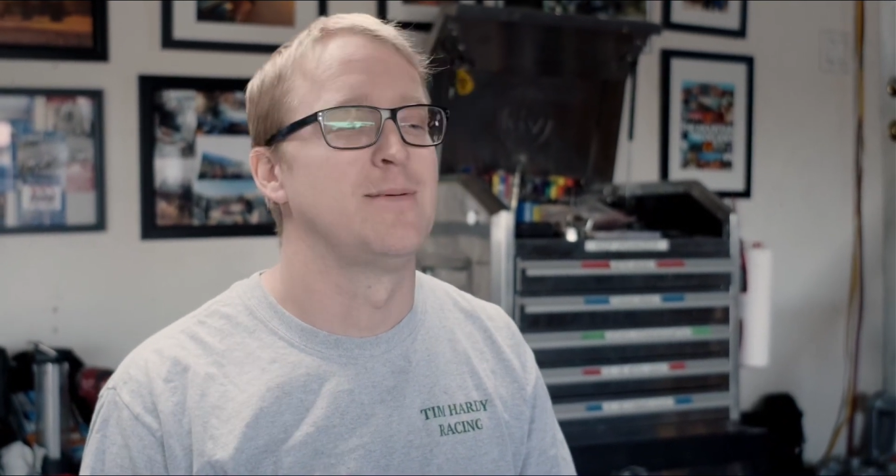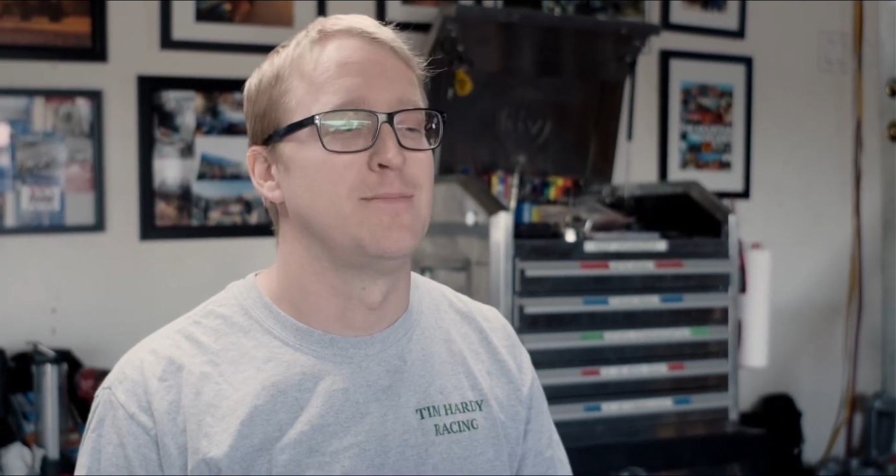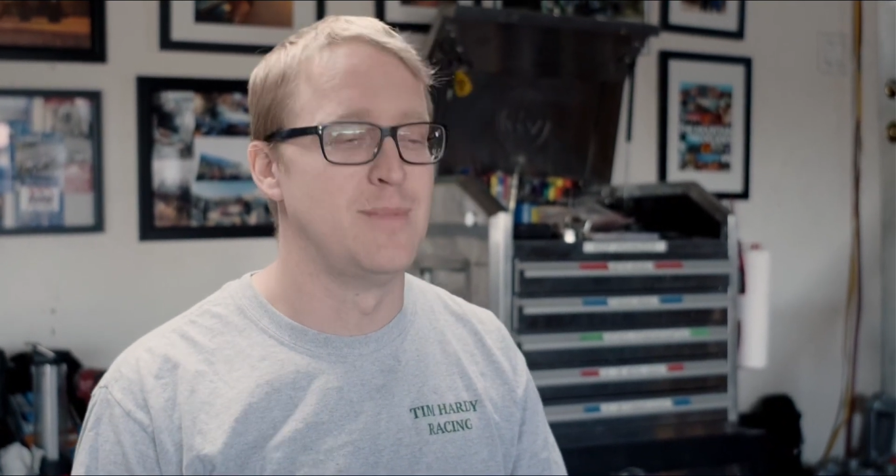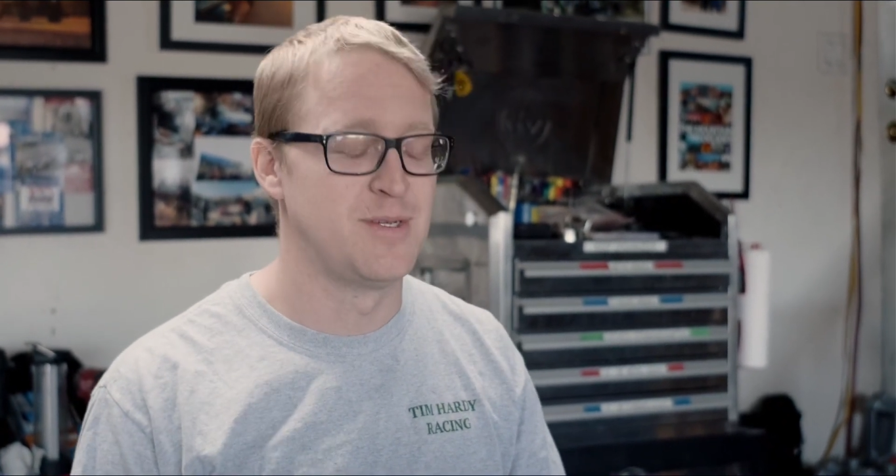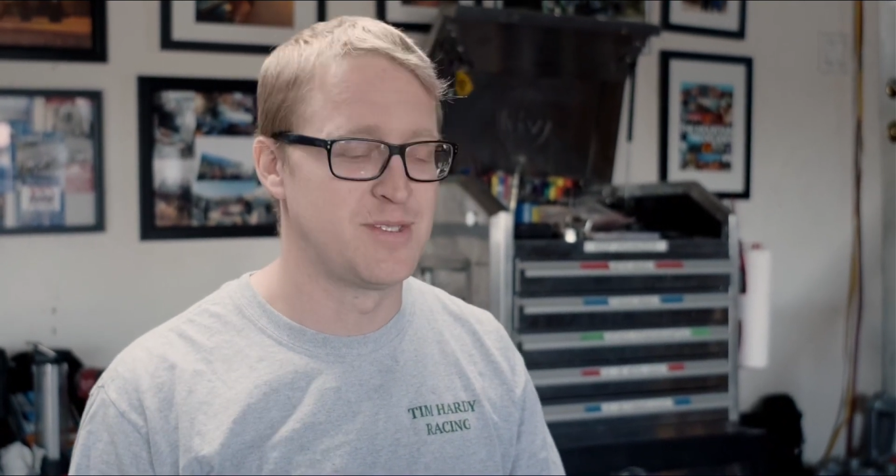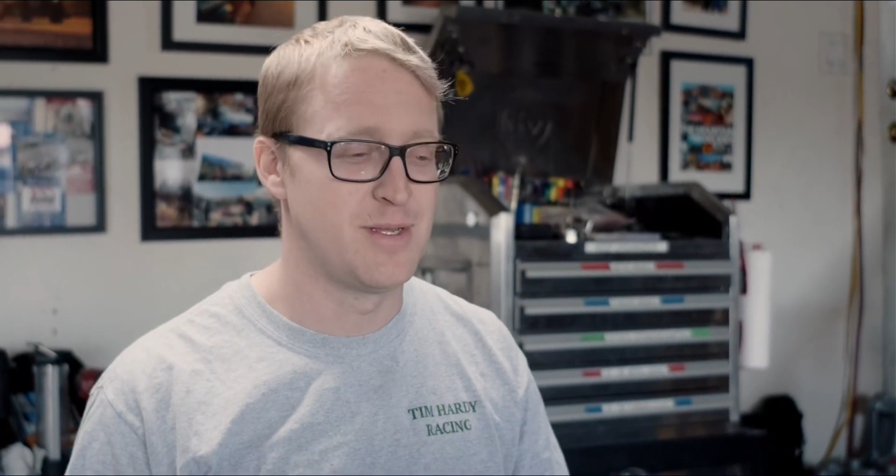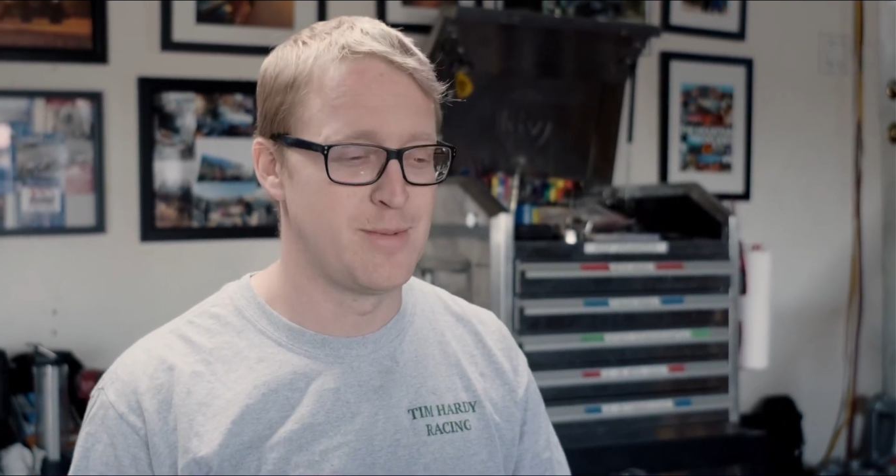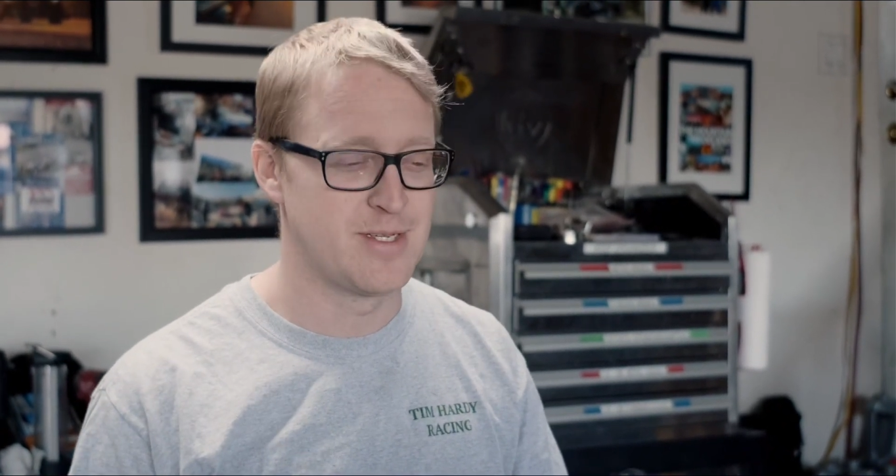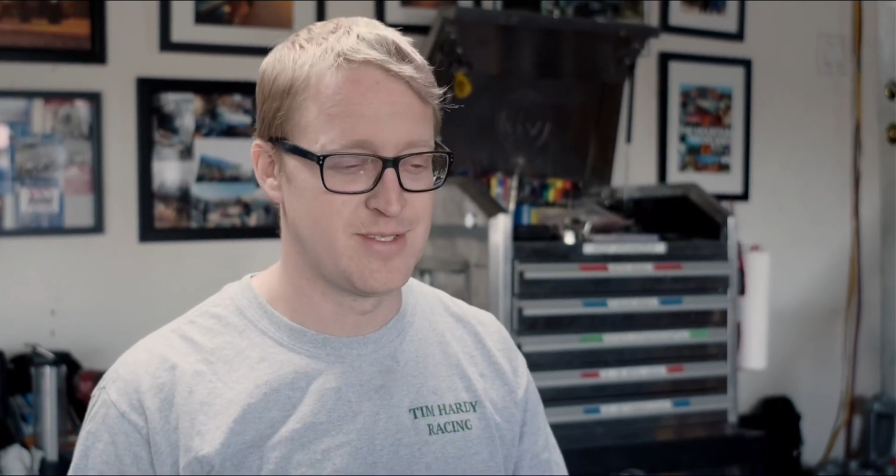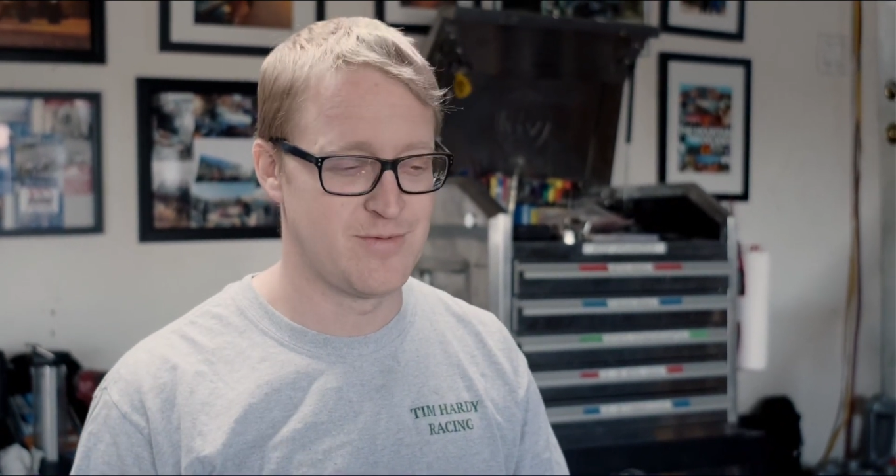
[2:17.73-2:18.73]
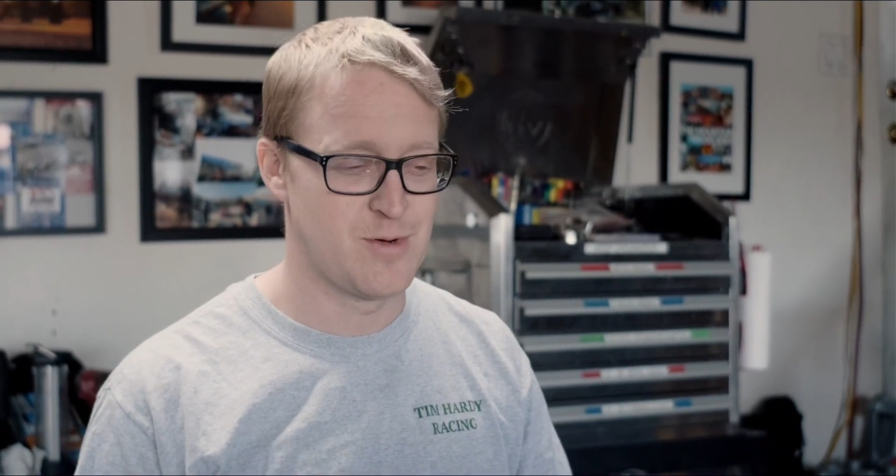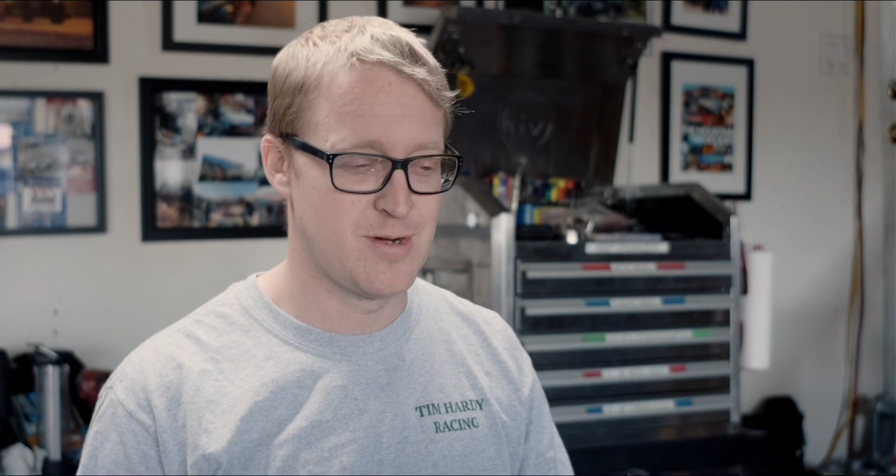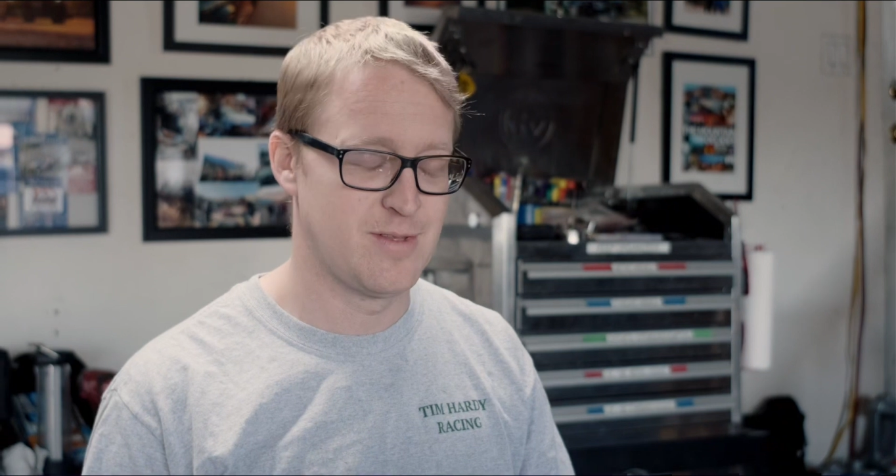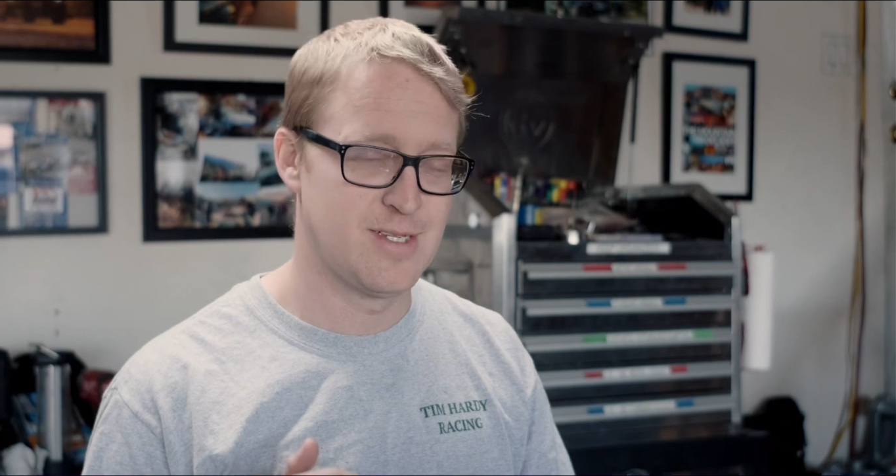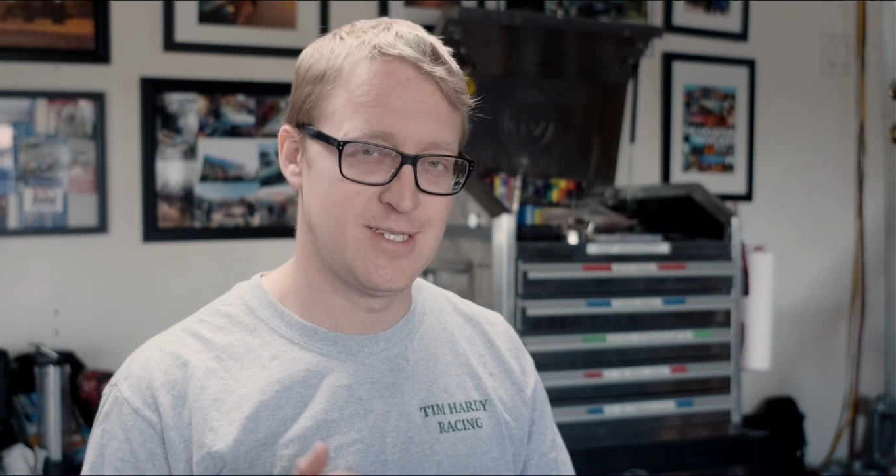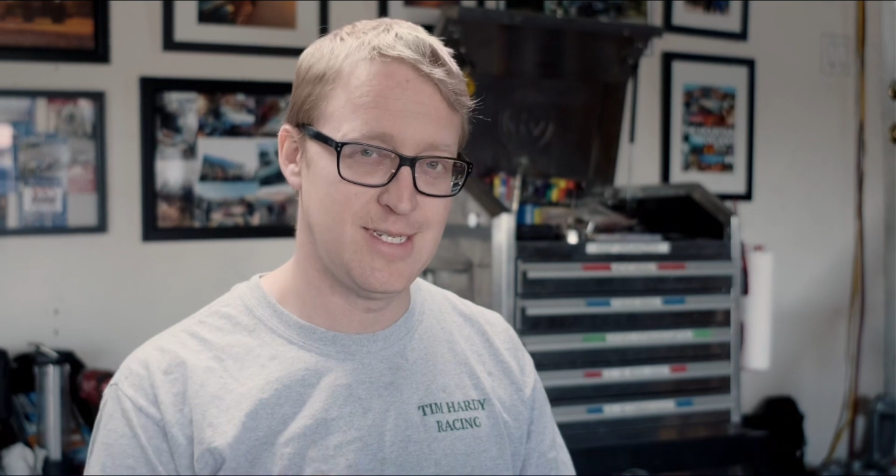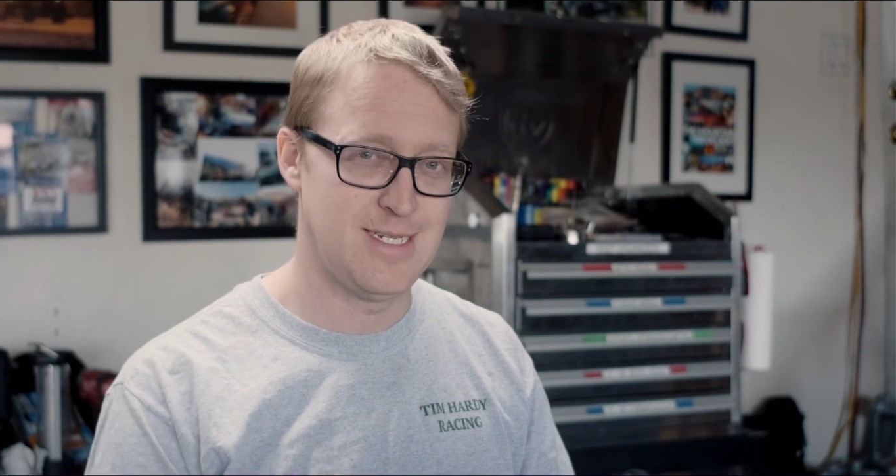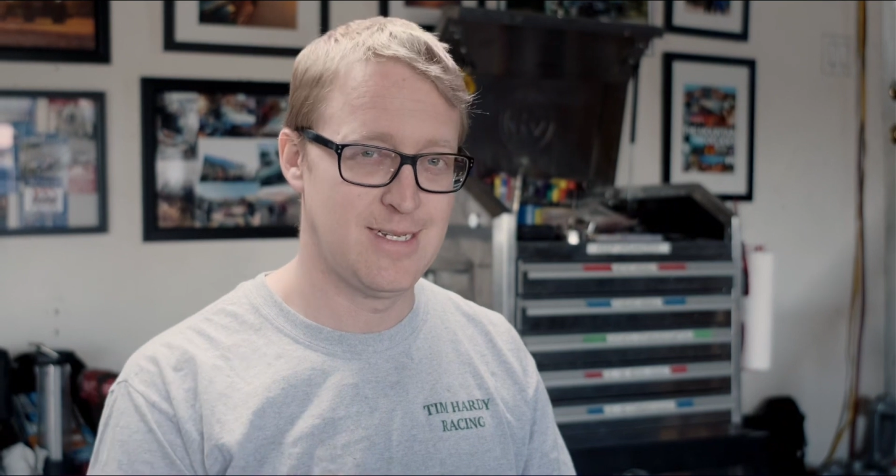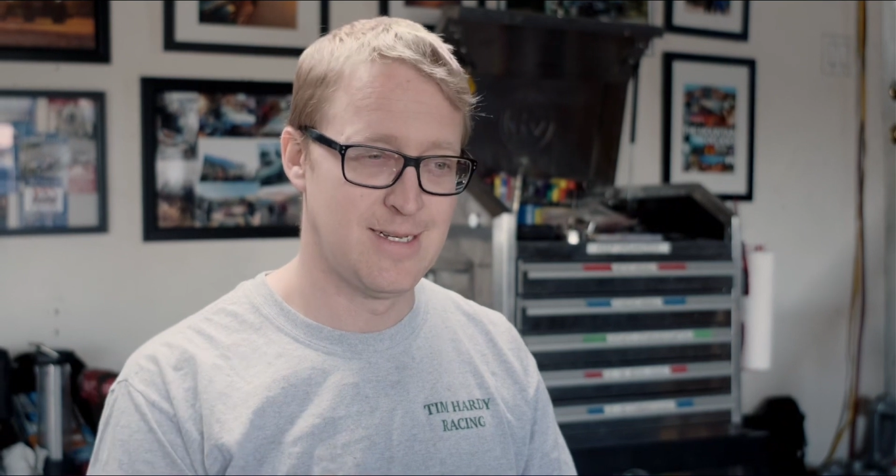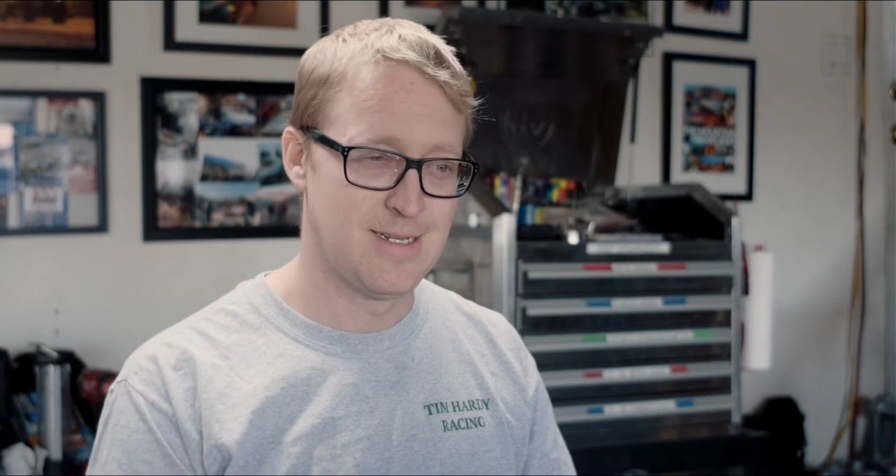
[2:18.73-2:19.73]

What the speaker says: mostly because of where the seat,